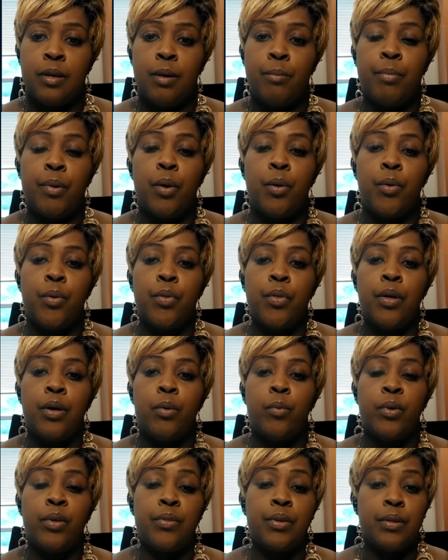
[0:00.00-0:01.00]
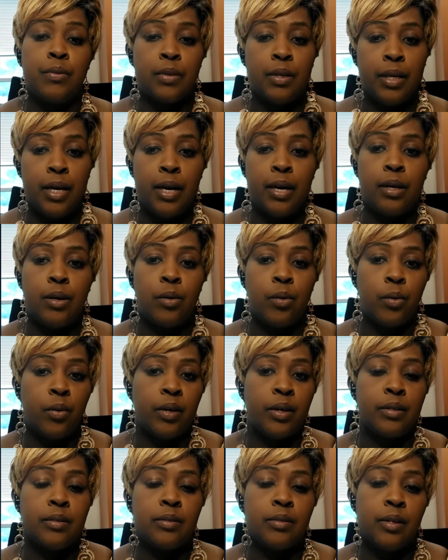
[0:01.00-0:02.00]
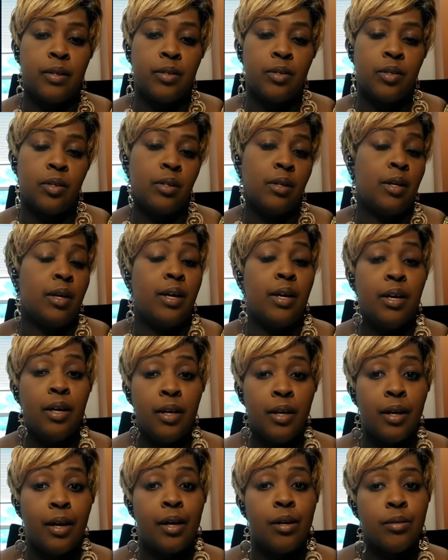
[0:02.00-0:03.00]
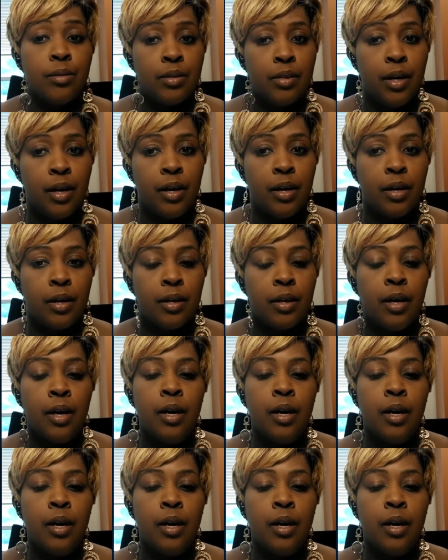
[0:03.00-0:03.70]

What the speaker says: both within the NACA organization and outside.